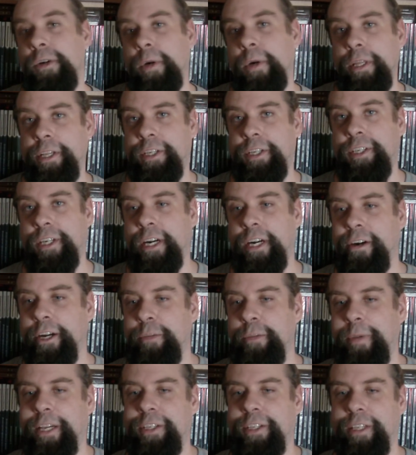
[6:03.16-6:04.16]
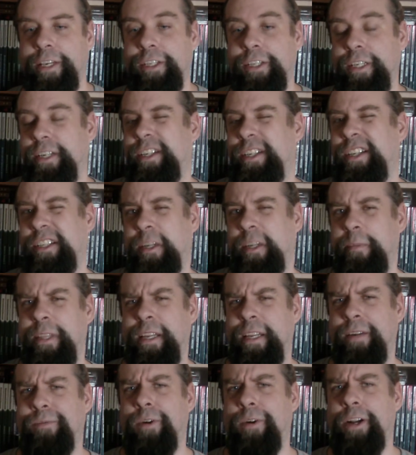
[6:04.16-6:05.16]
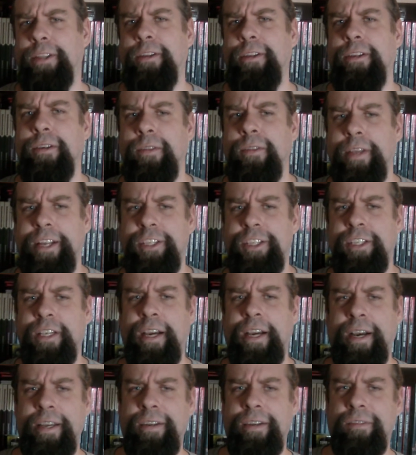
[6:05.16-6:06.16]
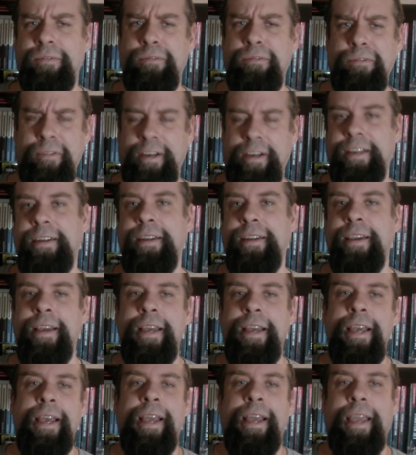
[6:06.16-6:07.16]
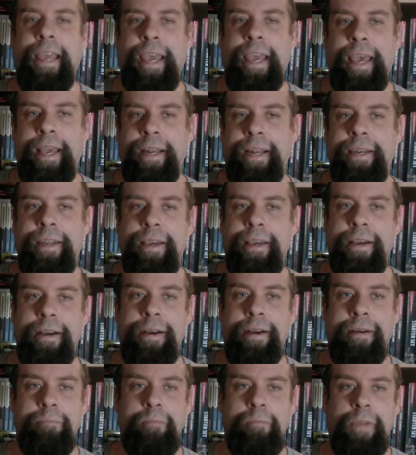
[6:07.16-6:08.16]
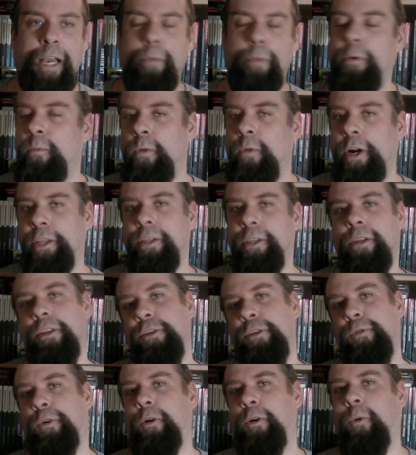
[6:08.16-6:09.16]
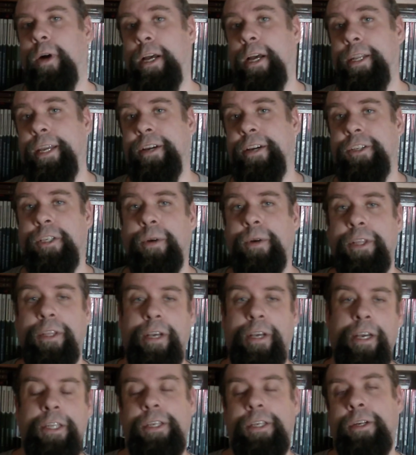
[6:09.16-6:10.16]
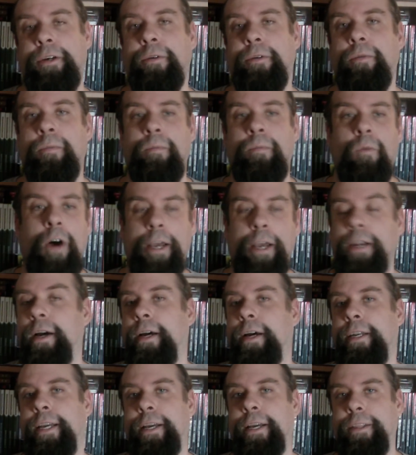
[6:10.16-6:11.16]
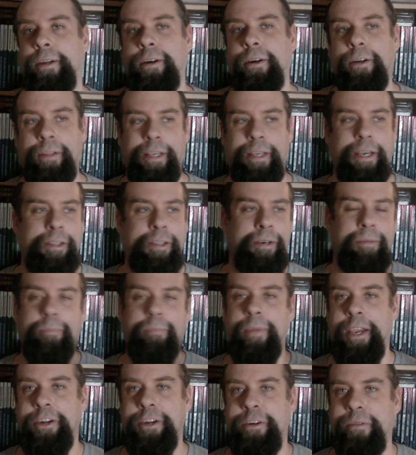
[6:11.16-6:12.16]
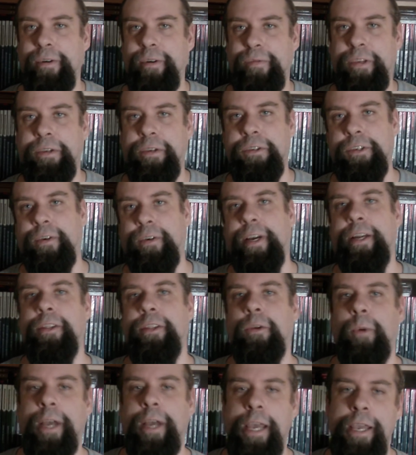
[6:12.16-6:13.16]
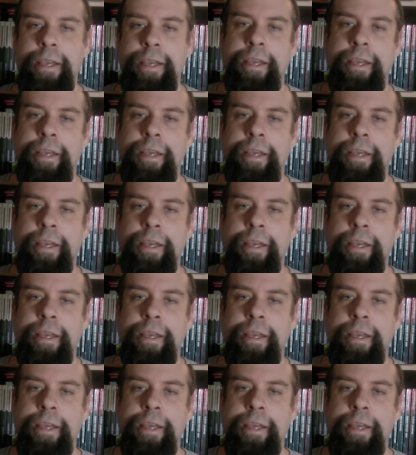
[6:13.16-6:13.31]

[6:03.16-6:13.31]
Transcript: this series, because like I said, it's just something that I've wanted to do that's kind of fun. And I've been wanting to do this for a while now, so I thought, you know, why not? Now that all the other major reviews are out of the way,